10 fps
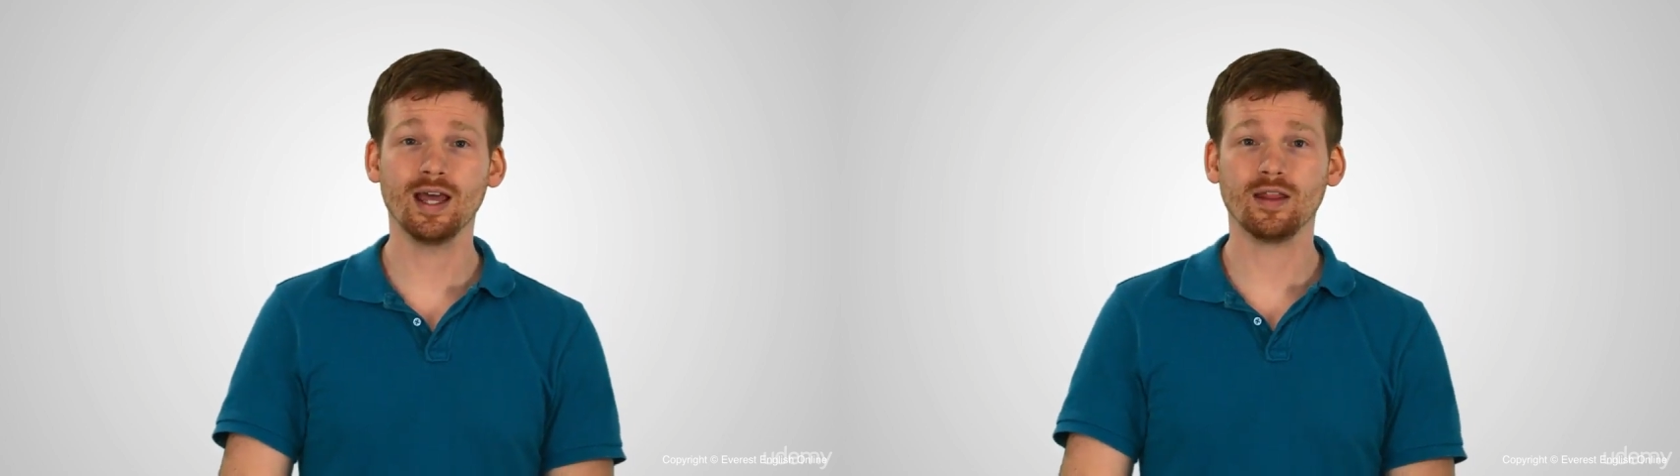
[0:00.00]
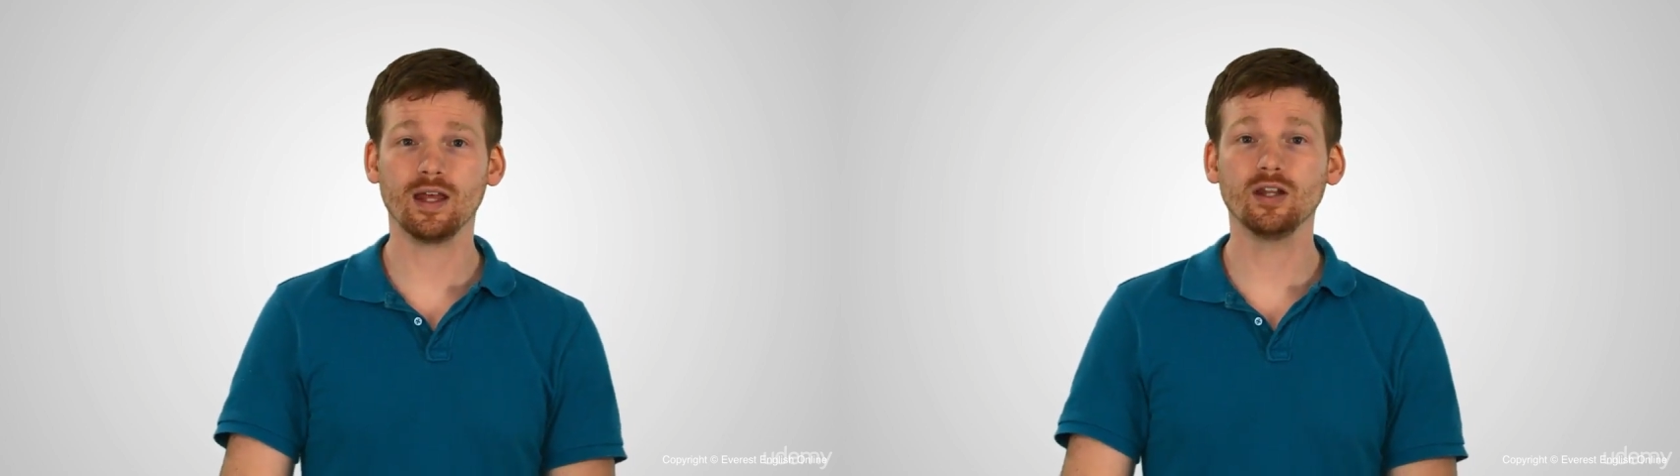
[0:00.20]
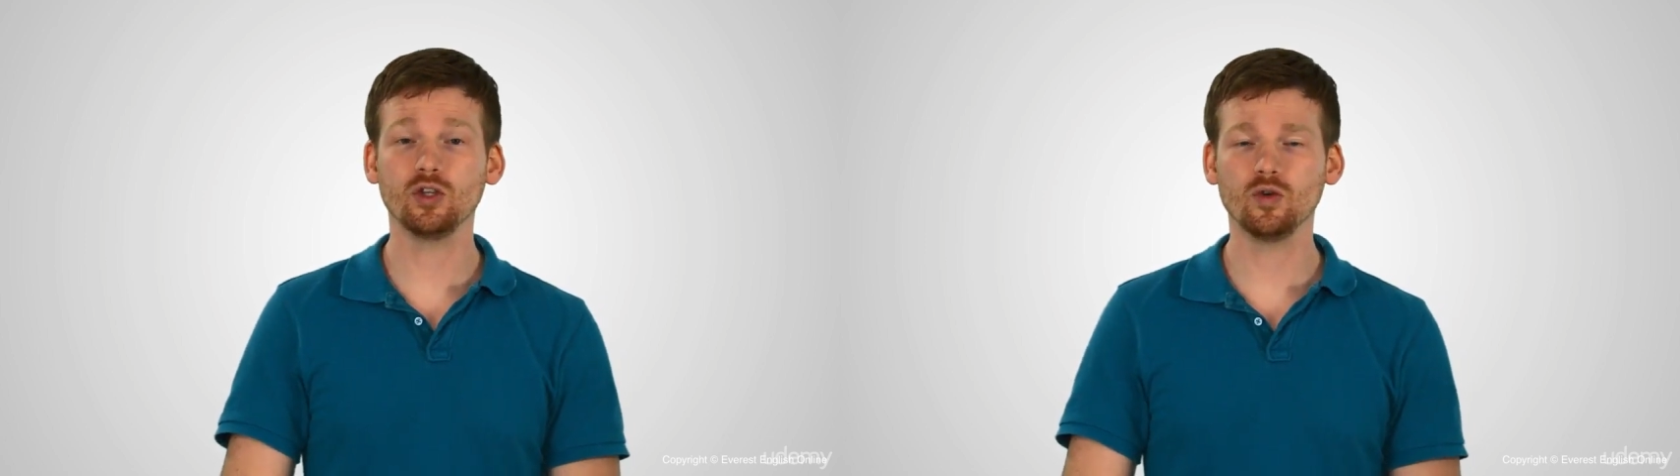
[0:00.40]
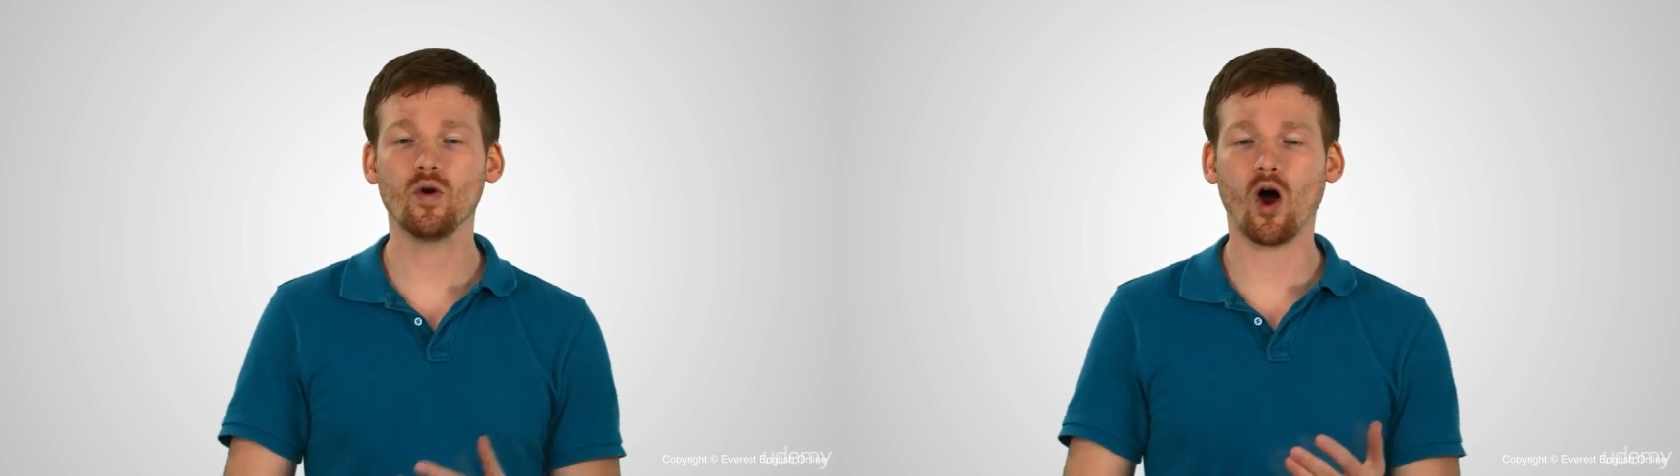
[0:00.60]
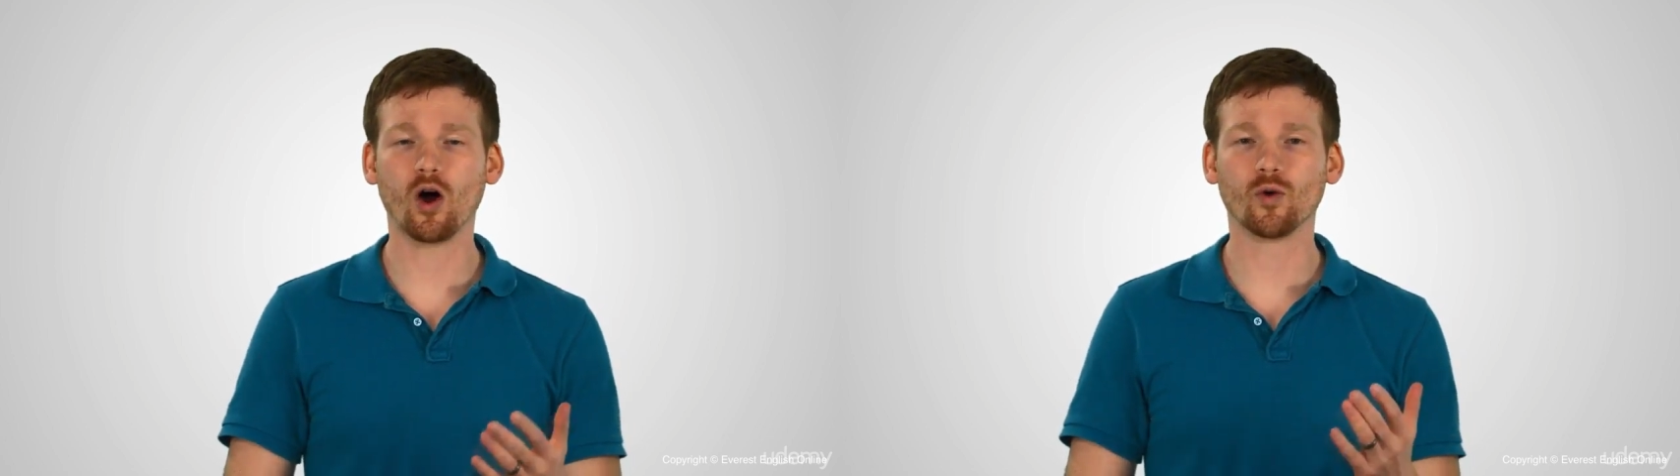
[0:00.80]
then you
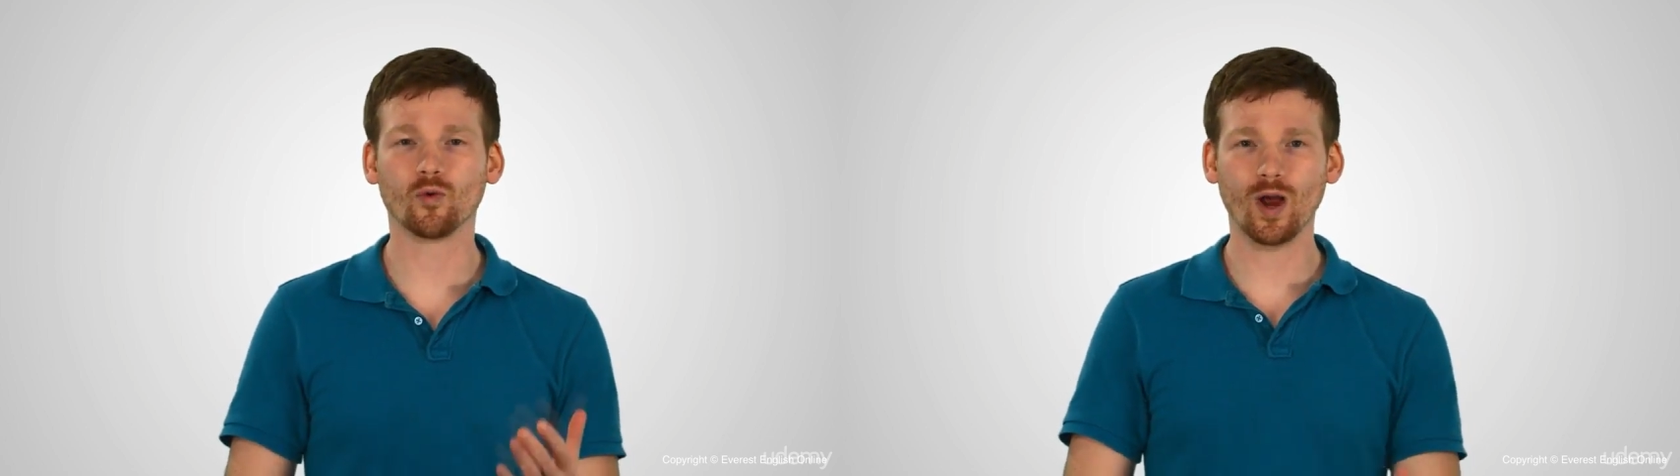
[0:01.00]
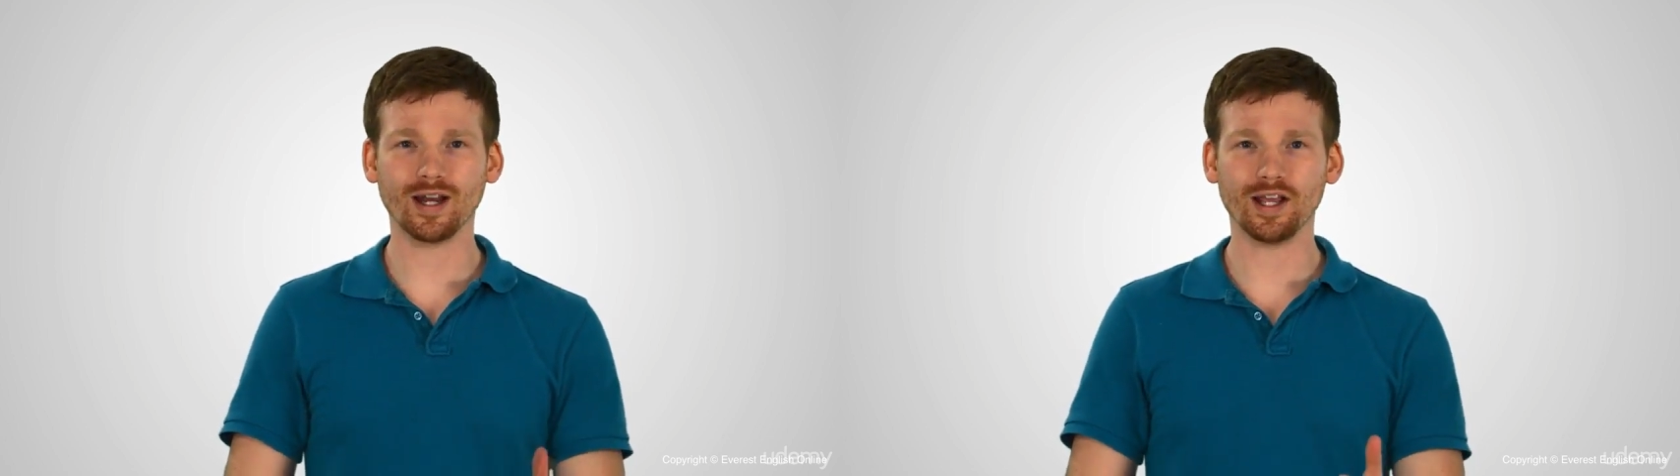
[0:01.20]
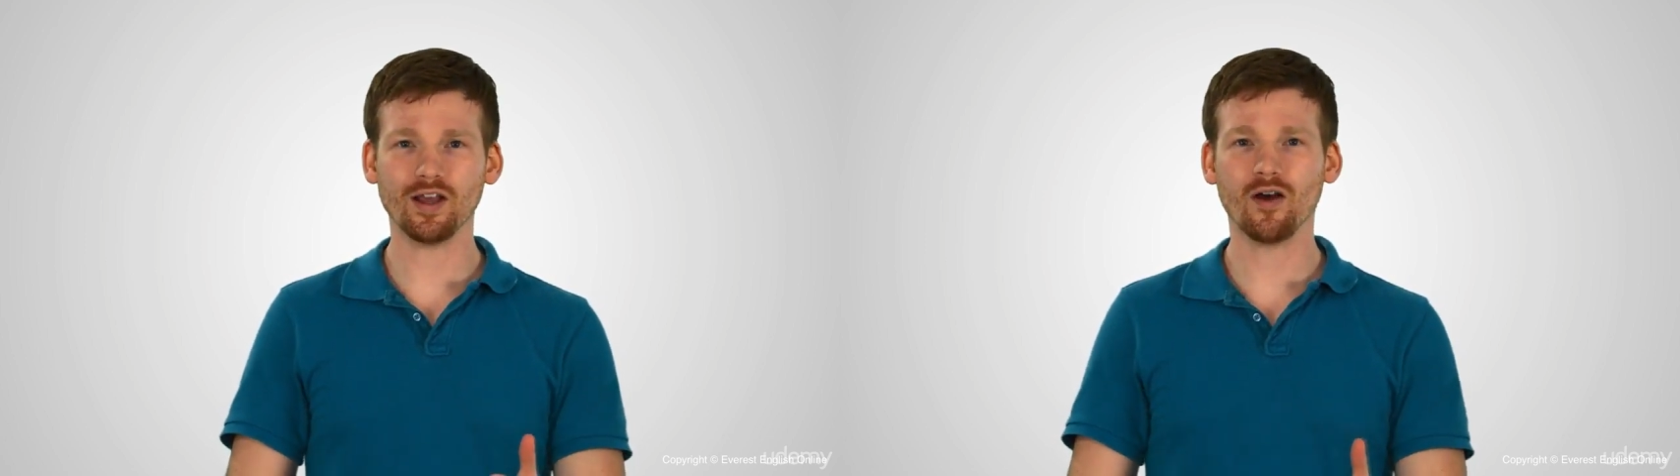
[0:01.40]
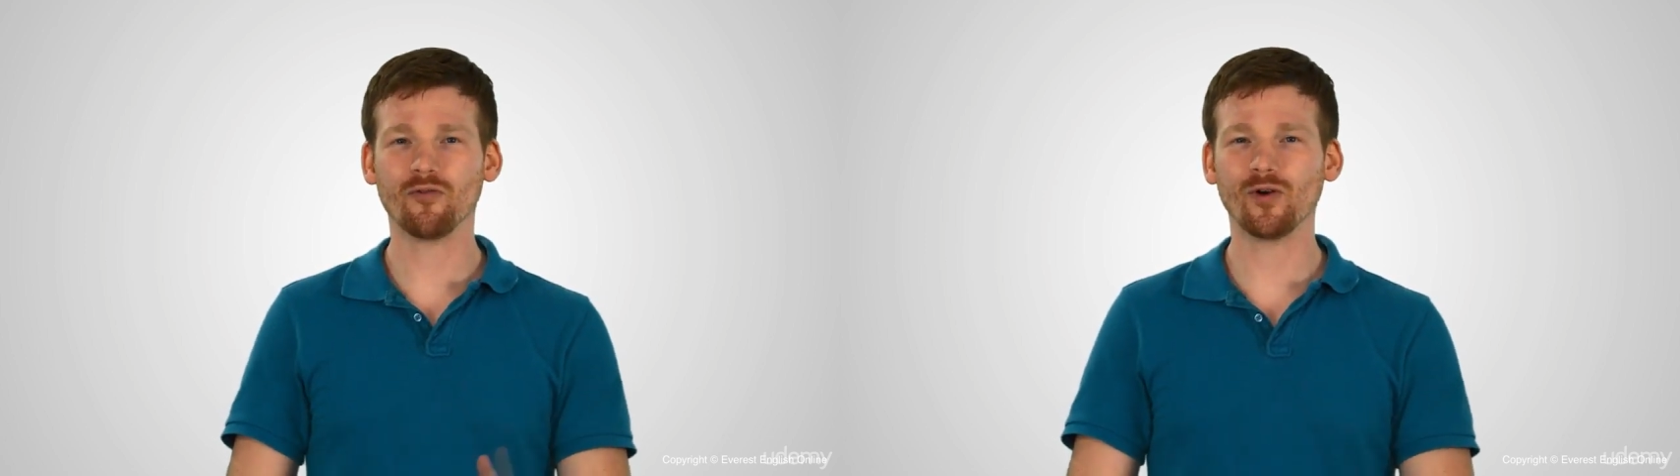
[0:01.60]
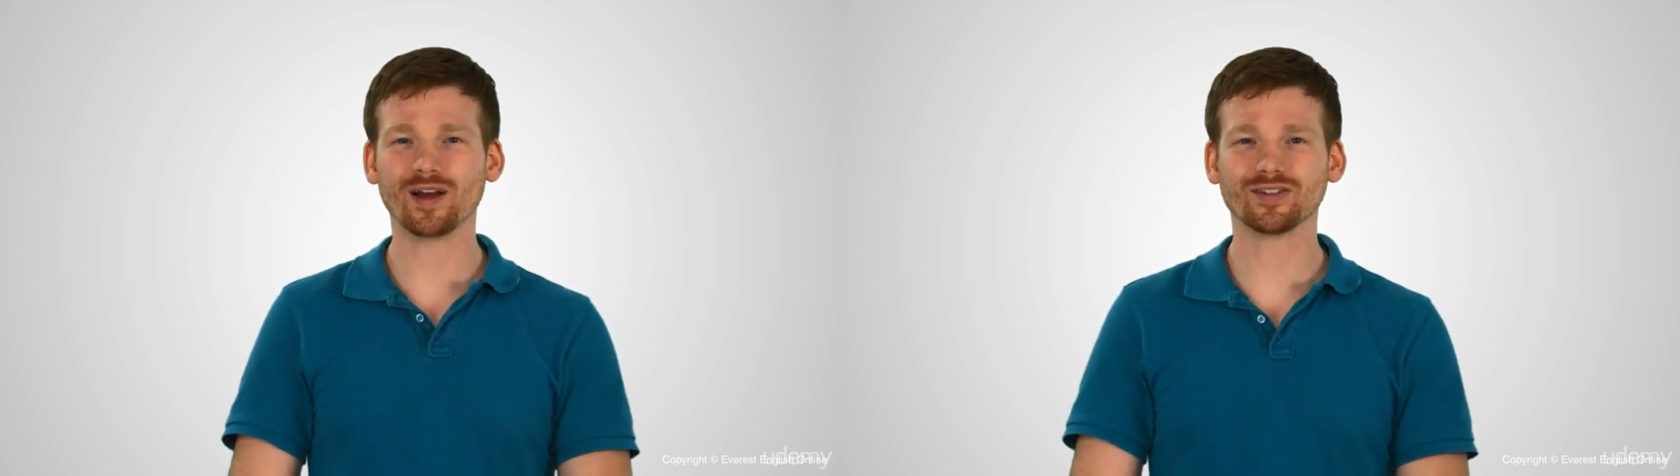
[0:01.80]
are ready
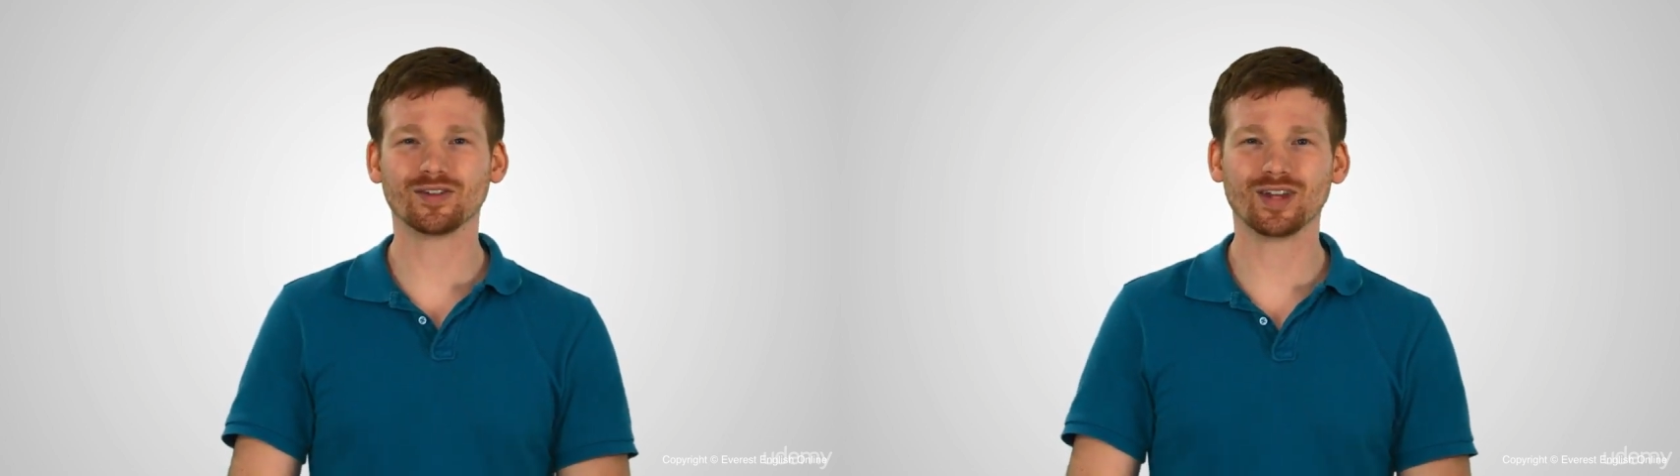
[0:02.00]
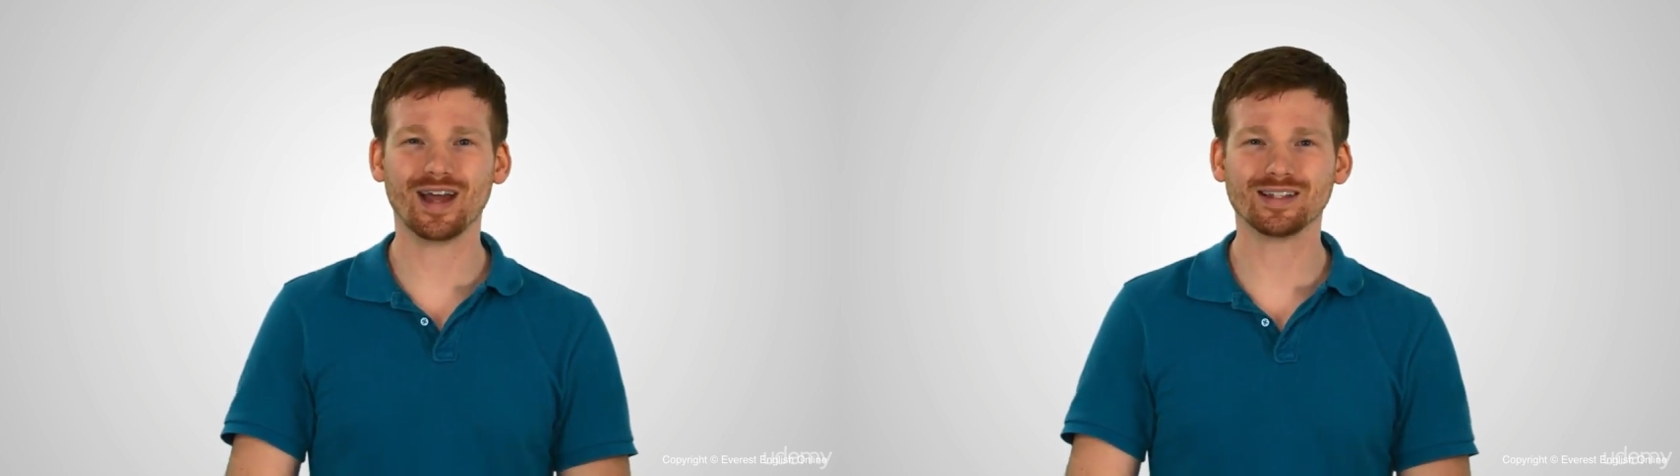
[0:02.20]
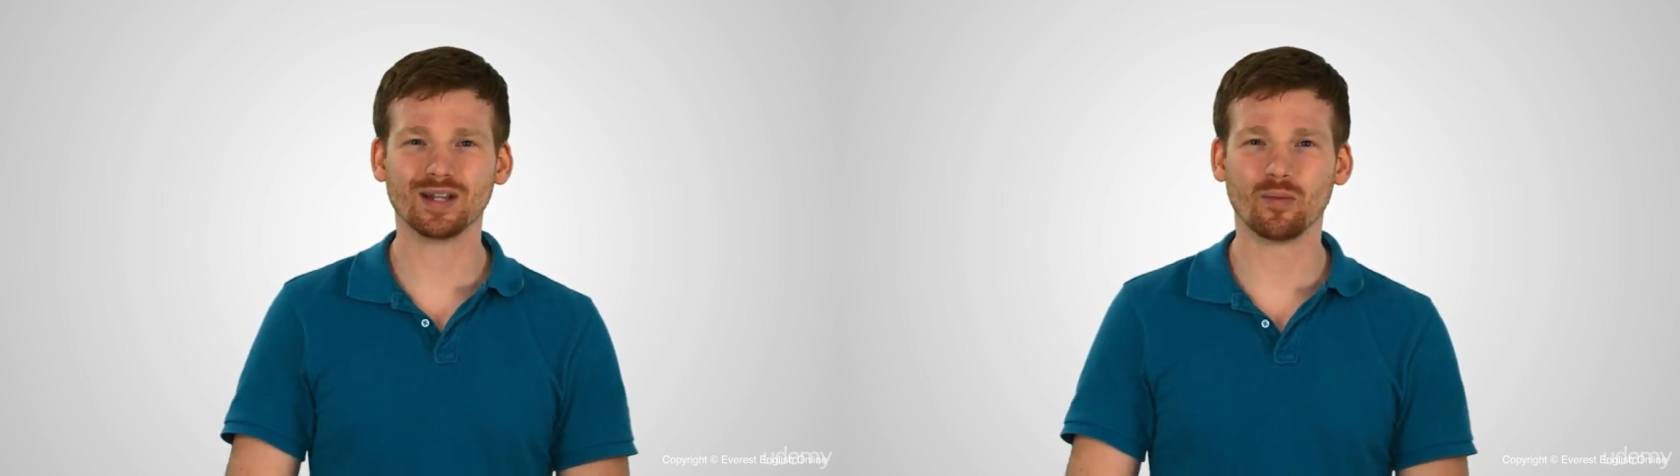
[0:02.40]
for exercise